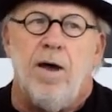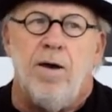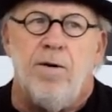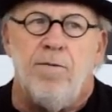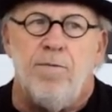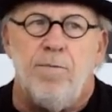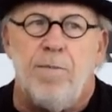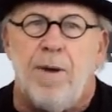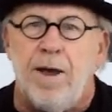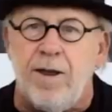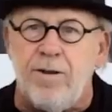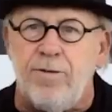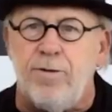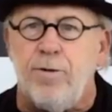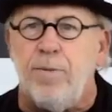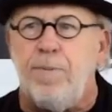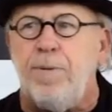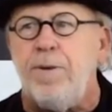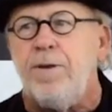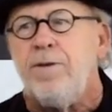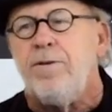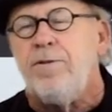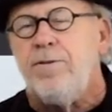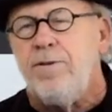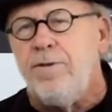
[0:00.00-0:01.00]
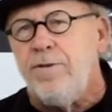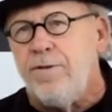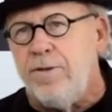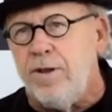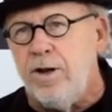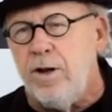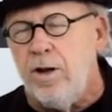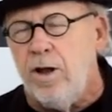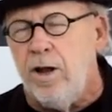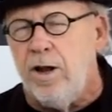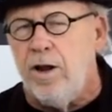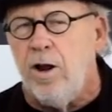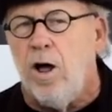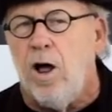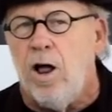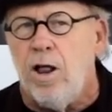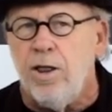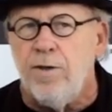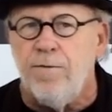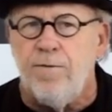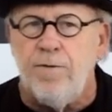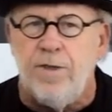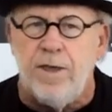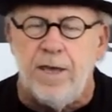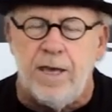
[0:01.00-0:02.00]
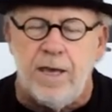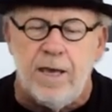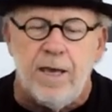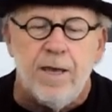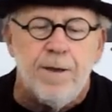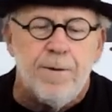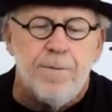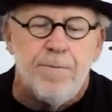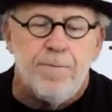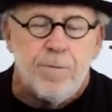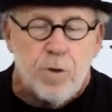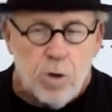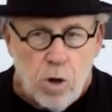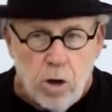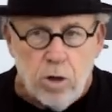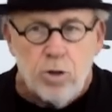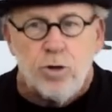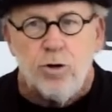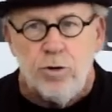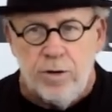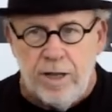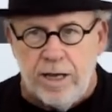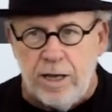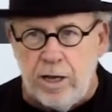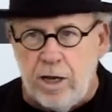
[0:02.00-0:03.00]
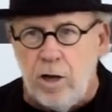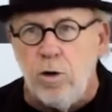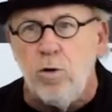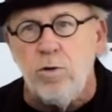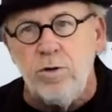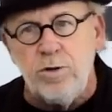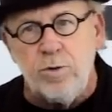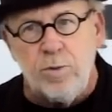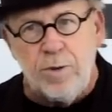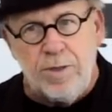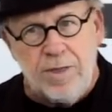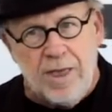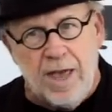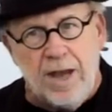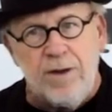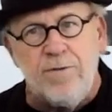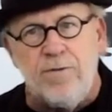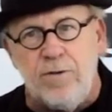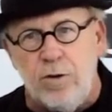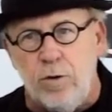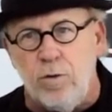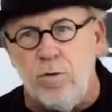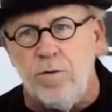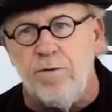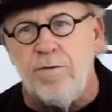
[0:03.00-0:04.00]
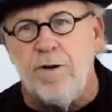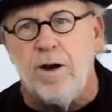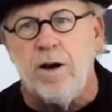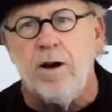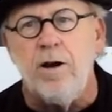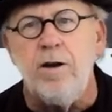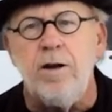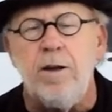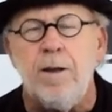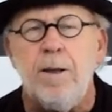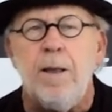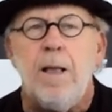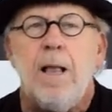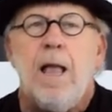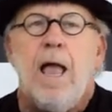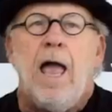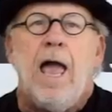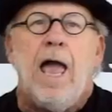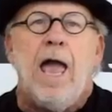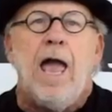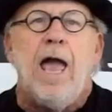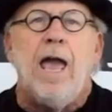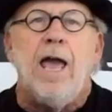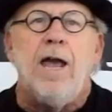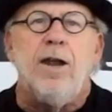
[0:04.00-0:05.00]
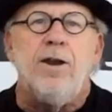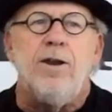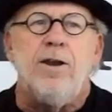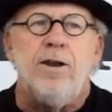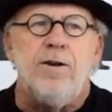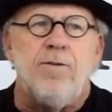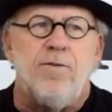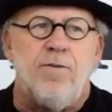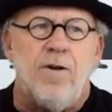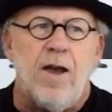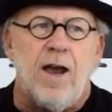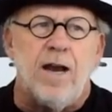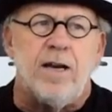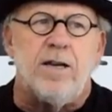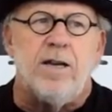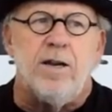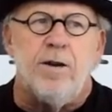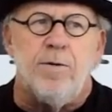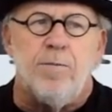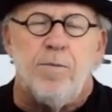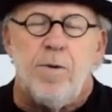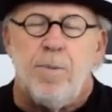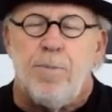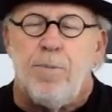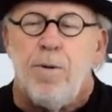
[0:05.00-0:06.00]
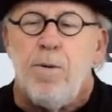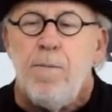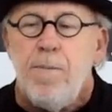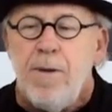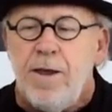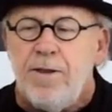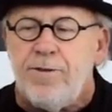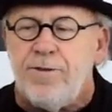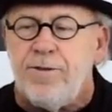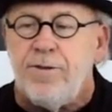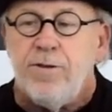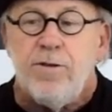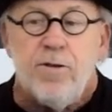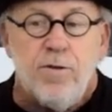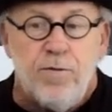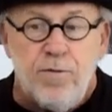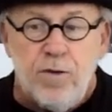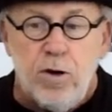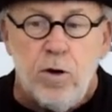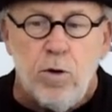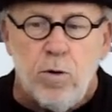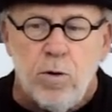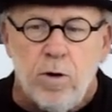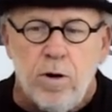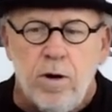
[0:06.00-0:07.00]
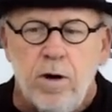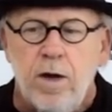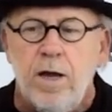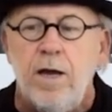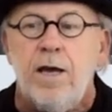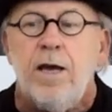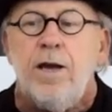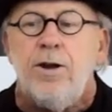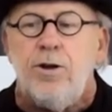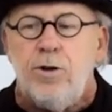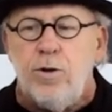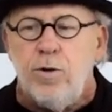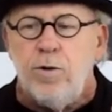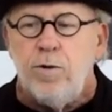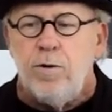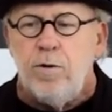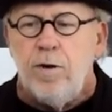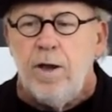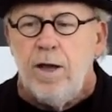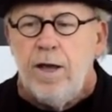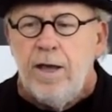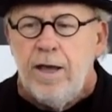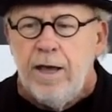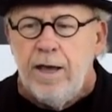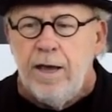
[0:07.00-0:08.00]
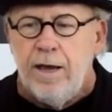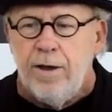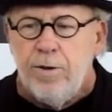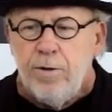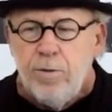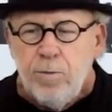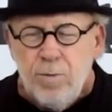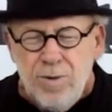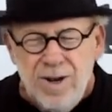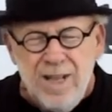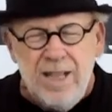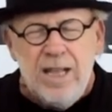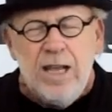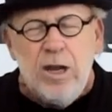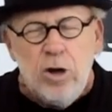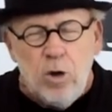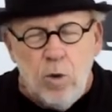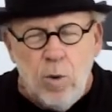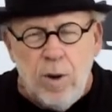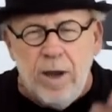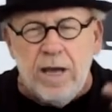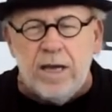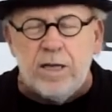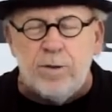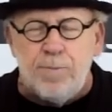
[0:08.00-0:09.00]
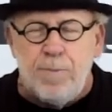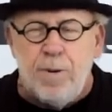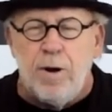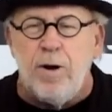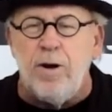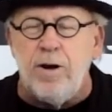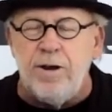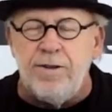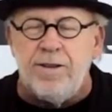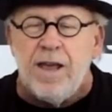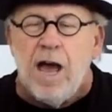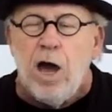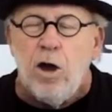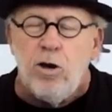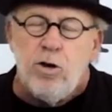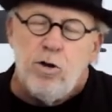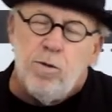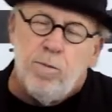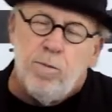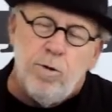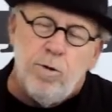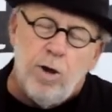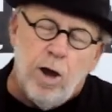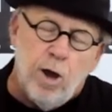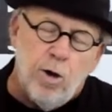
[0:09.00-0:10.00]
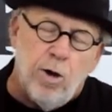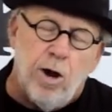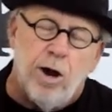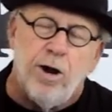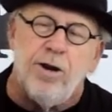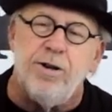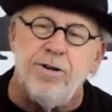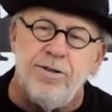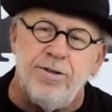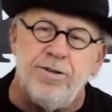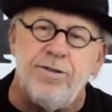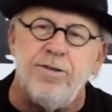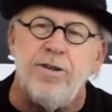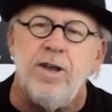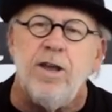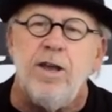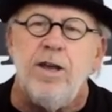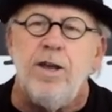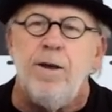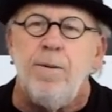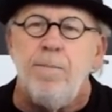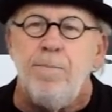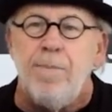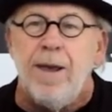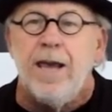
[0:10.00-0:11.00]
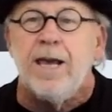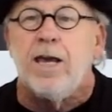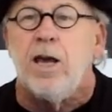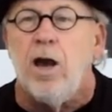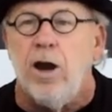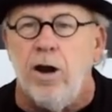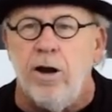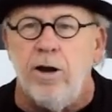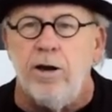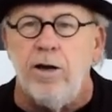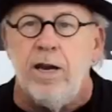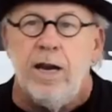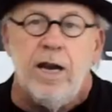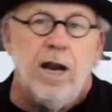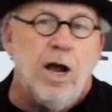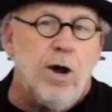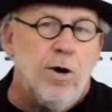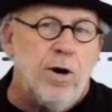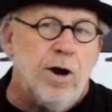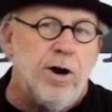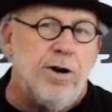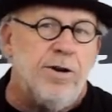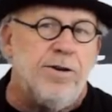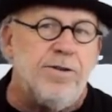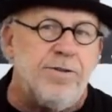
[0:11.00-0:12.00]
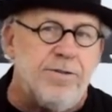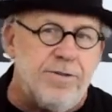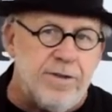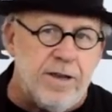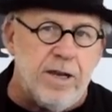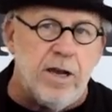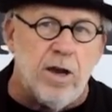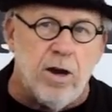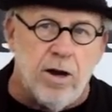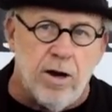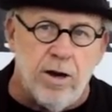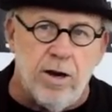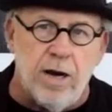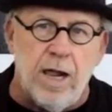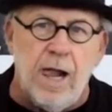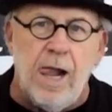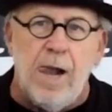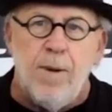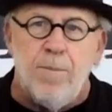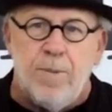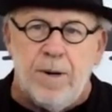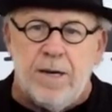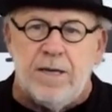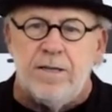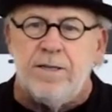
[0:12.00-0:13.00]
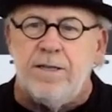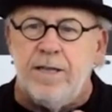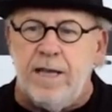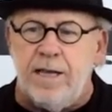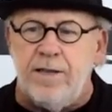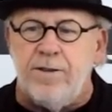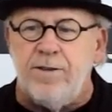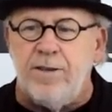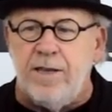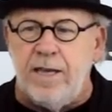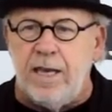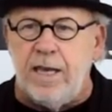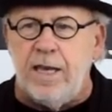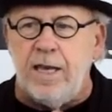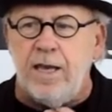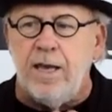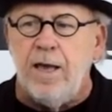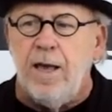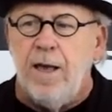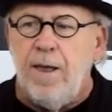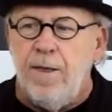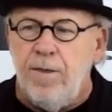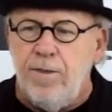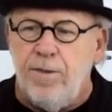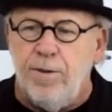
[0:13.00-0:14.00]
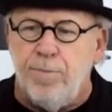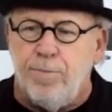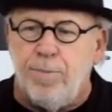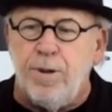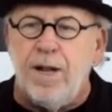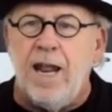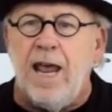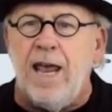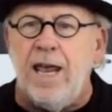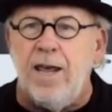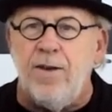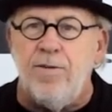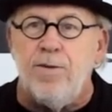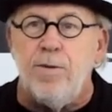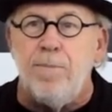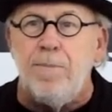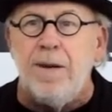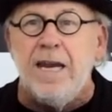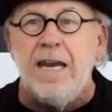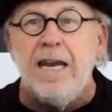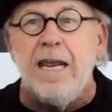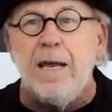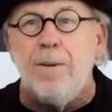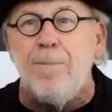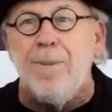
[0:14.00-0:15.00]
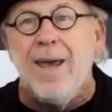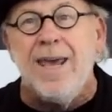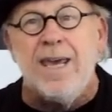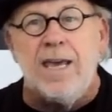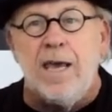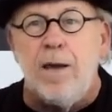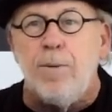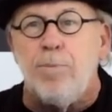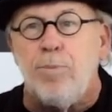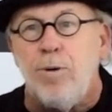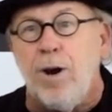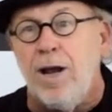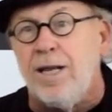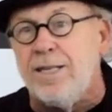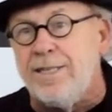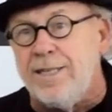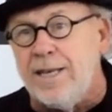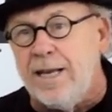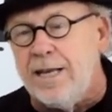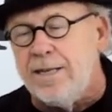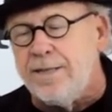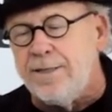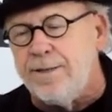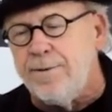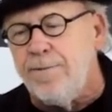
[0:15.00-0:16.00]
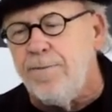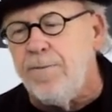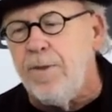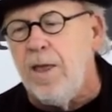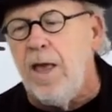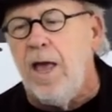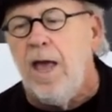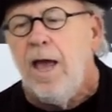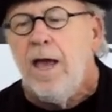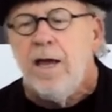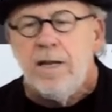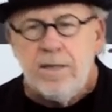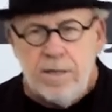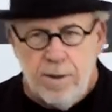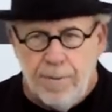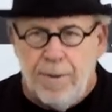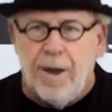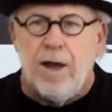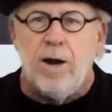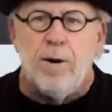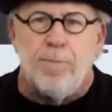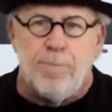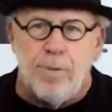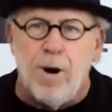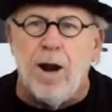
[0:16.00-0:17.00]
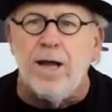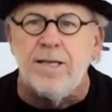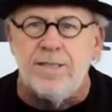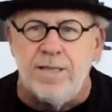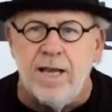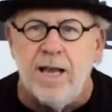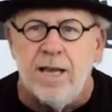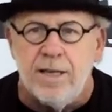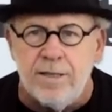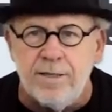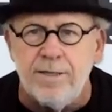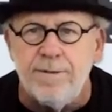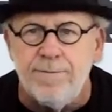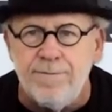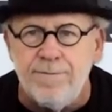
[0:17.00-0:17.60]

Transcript: masterpieces and on all of the culture that goes with that view of art. And in fact, it permits the viewer to really in a way experience how artists make art and how artists see art, because they see the play of the meaning-making process. It's about a process,